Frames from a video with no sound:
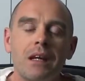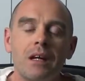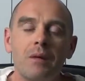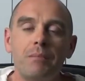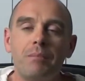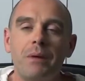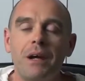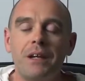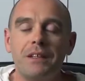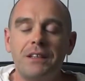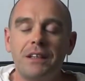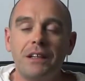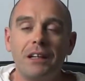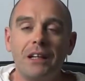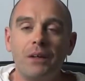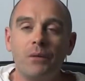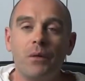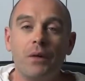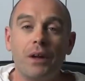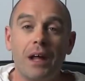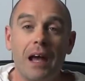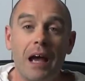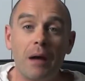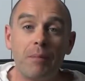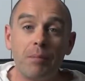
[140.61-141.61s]
basically
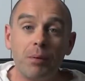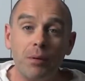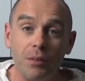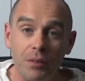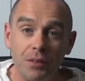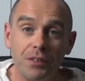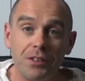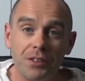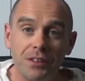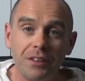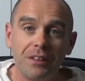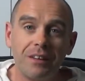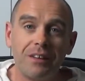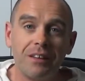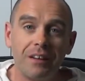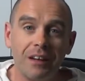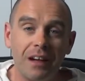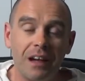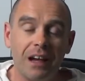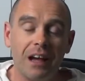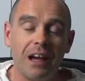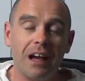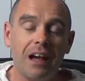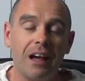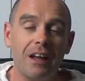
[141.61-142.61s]
what happens
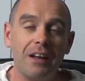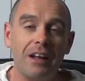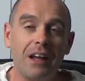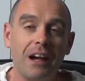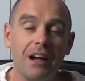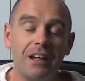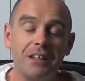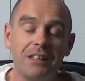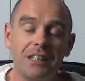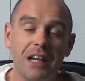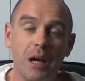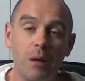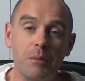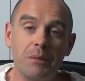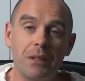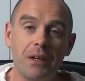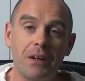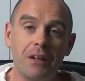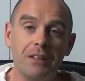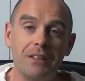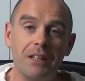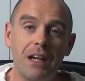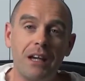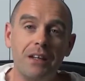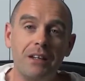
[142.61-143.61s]
9 times out
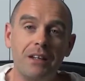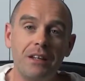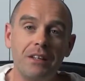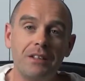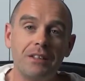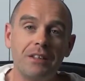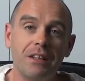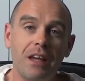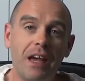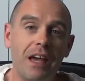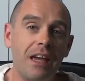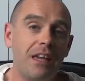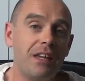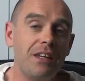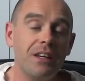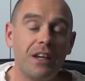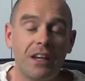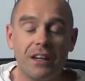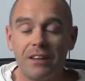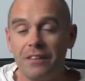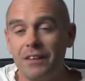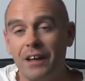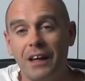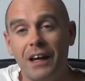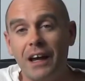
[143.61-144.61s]
of 10 is
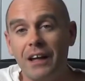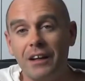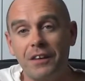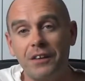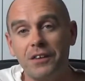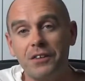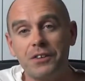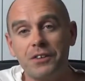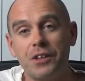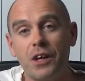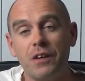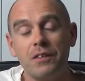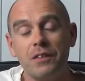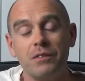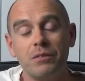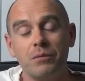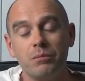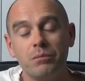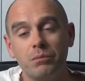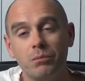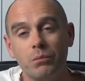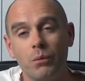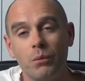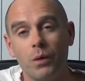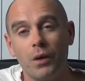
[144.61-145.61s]
they either just don't
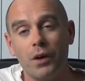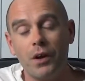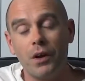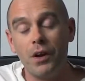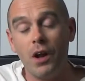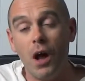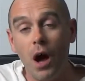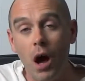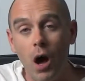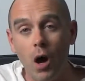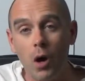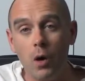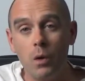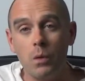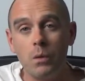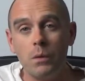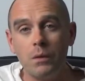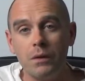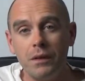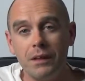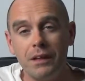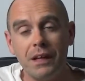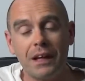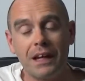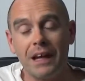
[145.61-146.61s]
want to know,
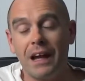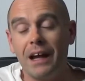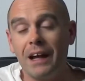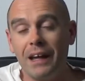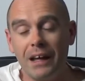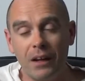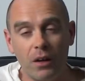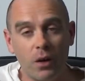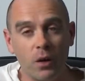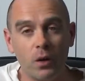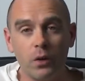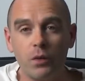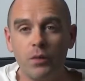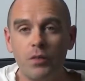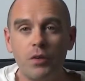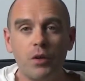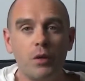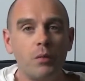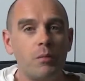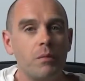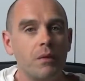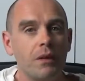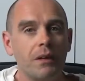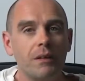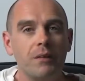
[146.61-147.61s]
you can't get hold of
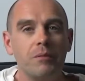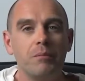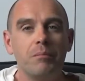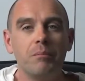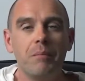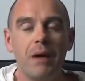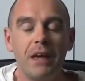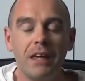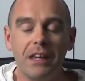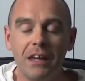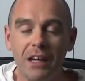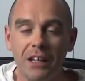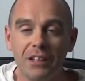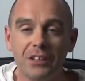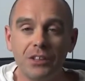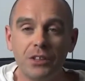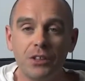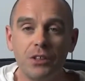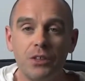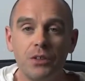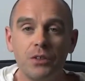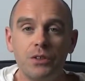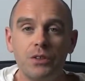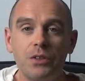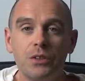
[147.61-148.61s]
them, they make
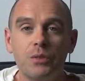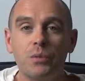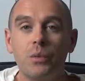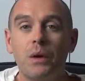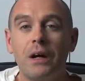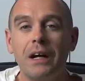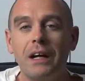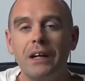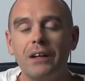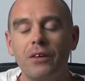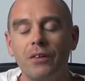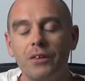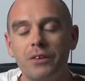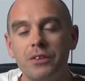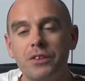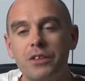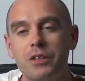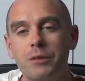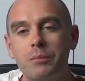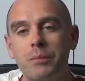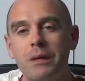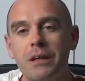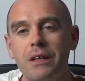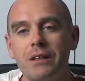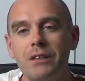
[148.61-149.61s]
excuses why not to
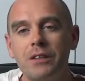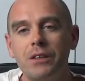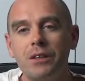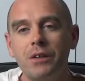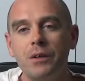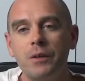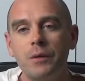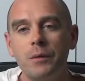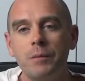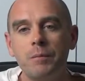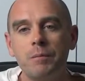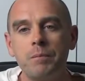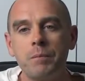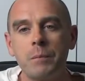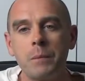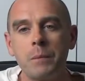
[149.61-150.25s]
speak to you.